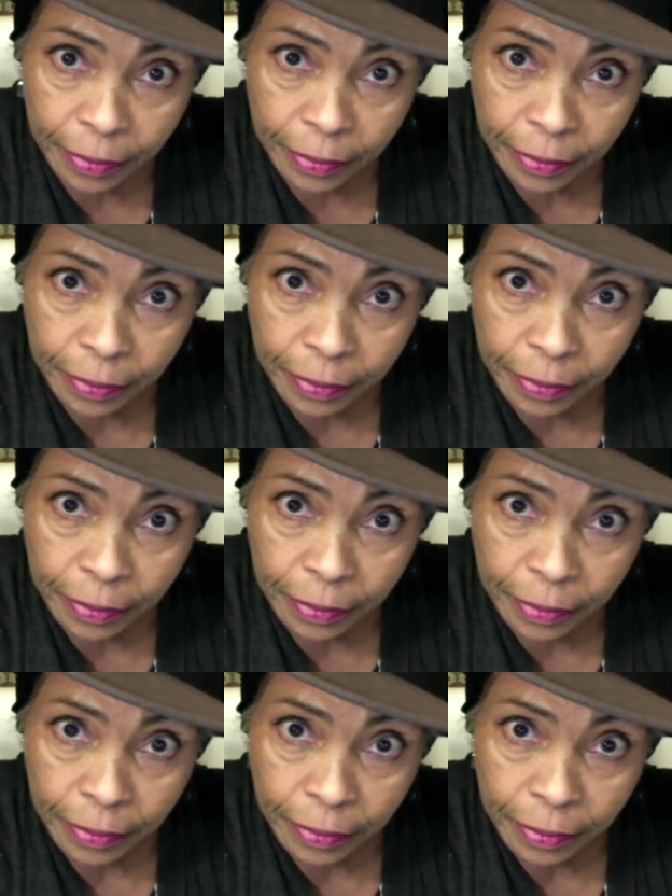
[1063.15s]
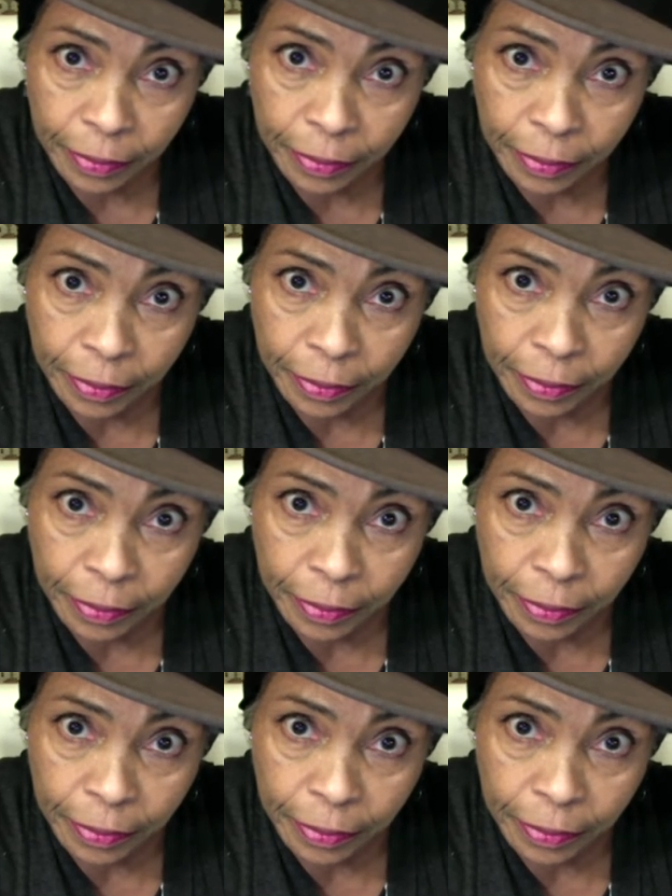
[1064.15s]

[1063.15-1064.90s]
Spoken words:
(no one is talking)